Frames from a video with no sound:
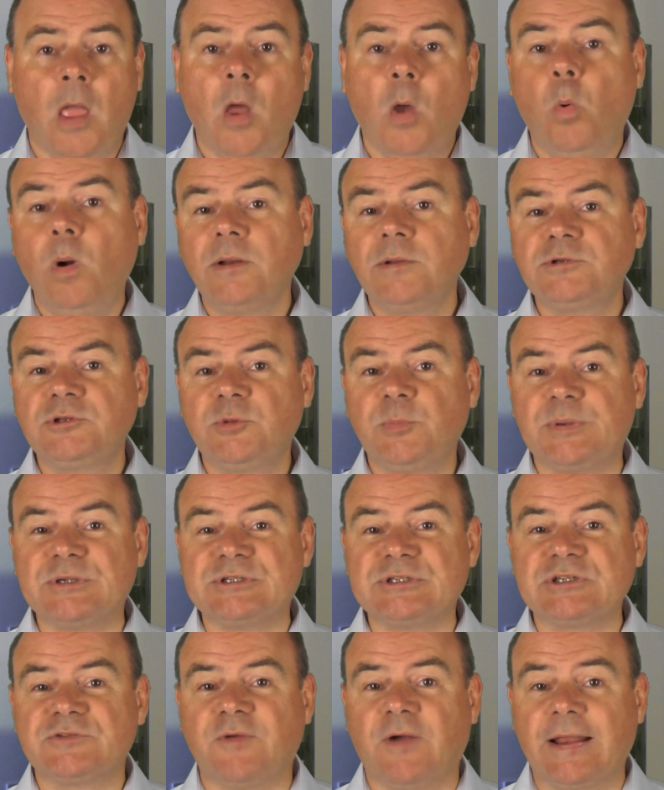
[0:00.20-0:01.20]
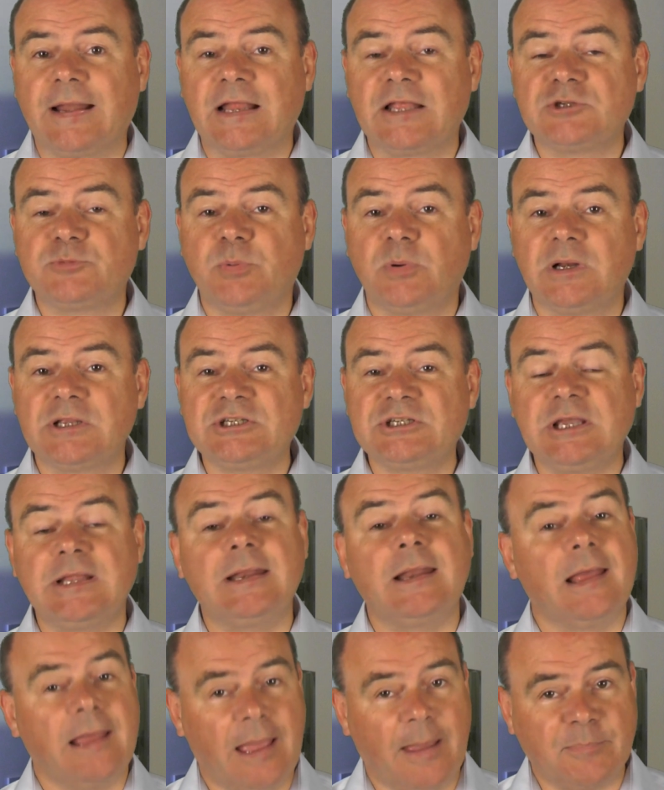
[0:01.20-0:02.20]
Welcome to the Business Finance
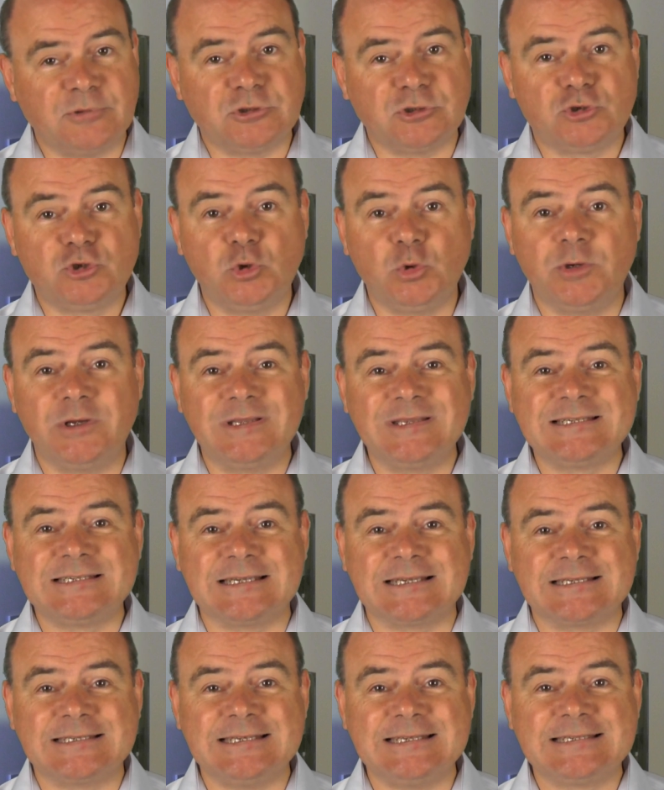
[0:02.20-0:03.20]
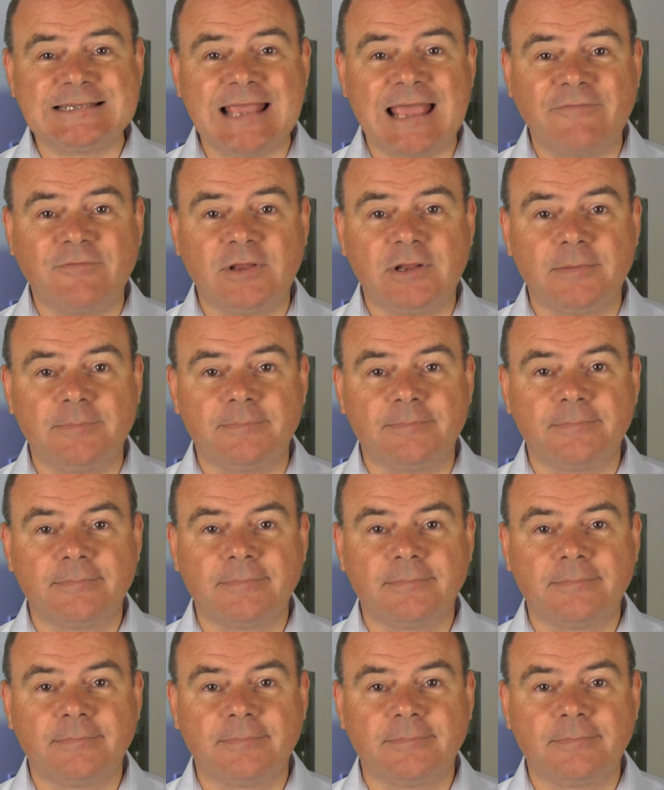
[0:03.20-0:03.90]
Bulletin, episode 267.